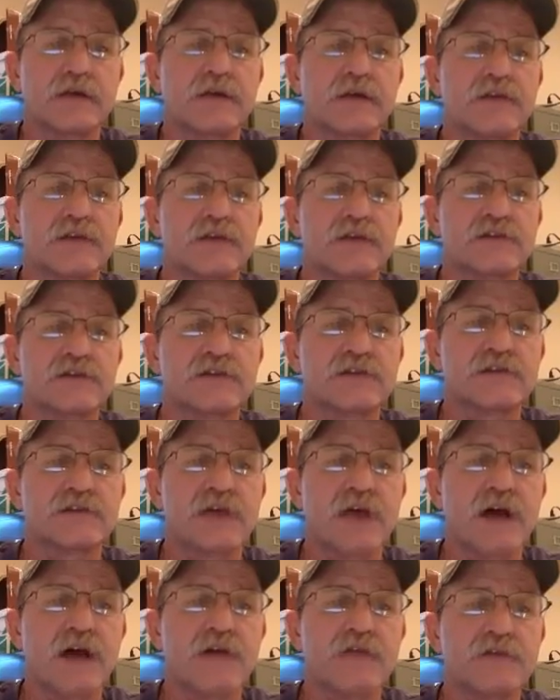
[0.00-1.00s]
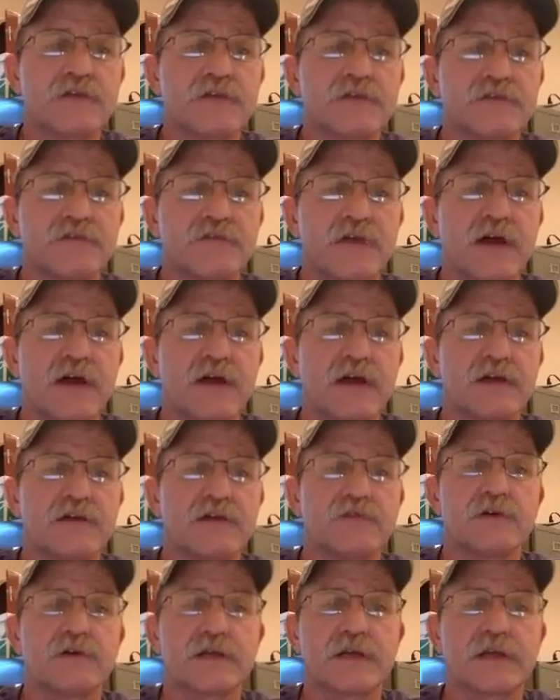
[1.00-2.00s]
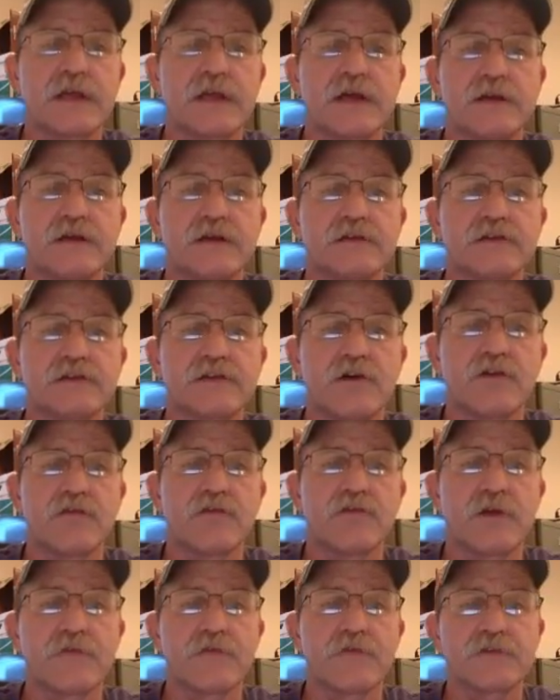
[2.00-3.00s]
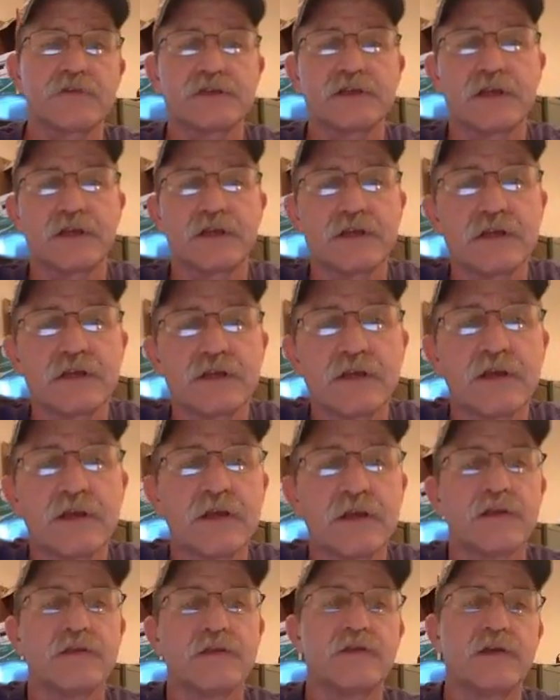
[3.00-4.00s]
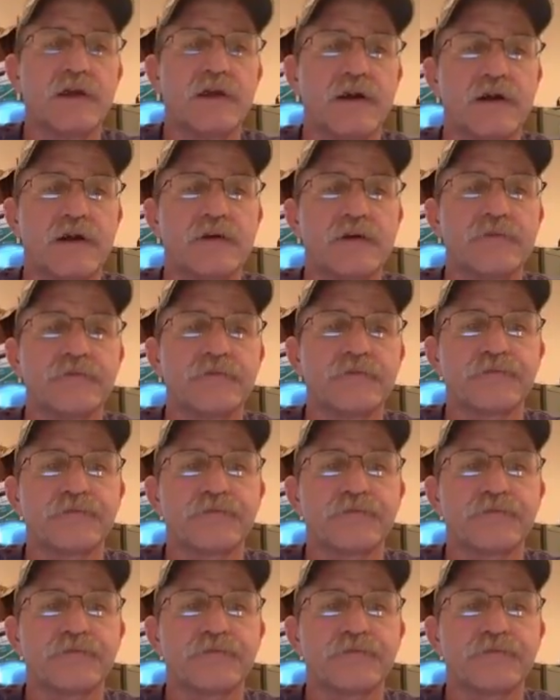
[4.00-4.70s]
the salvage value. Again, cell referencing there.